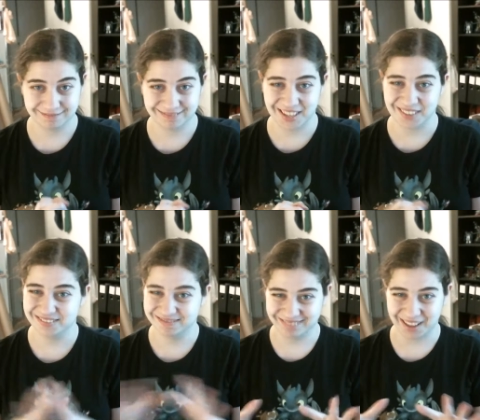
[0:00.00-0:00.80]
So,
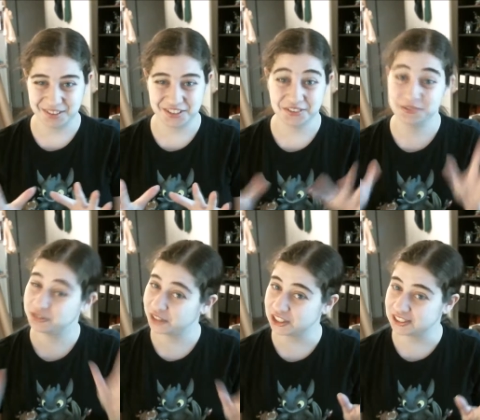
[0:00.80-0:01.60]
it was a
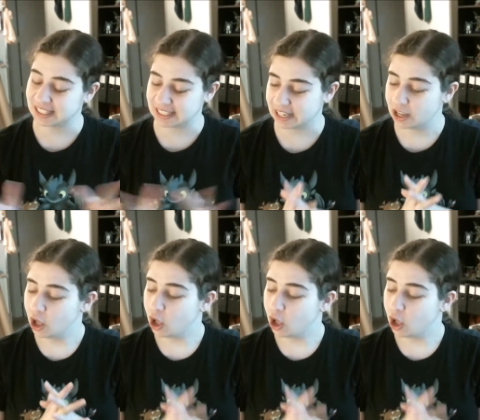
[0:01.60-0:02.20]
very good Sunday.